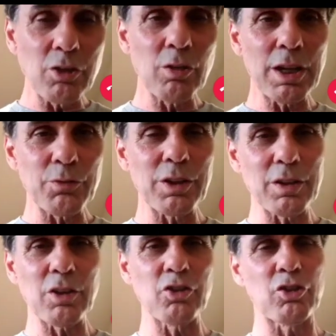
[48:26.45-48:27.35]
Yeah, you
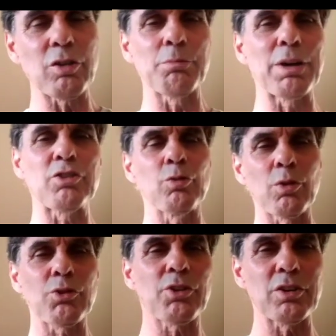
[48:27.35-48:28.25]
left it in the
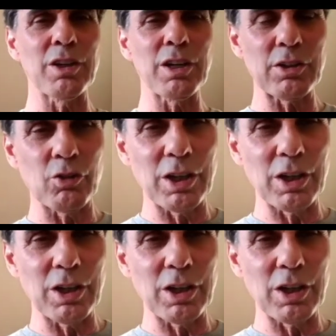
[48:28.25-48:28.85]
gym, but you also